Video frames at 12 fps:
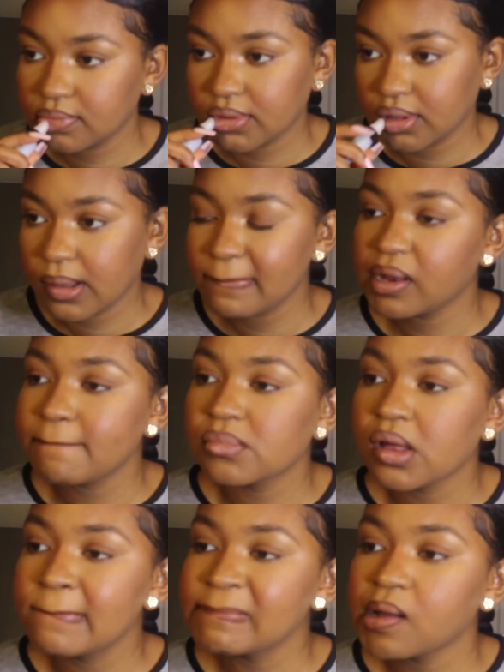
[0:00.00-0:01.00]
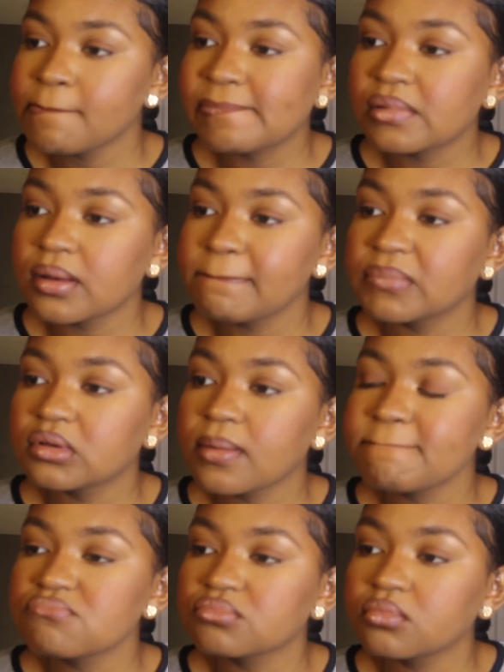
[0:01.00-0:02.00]
It comes all the way
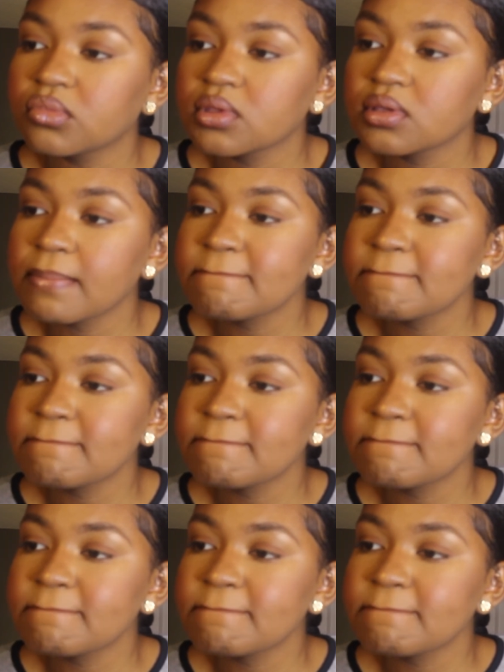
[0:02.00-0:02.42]
together.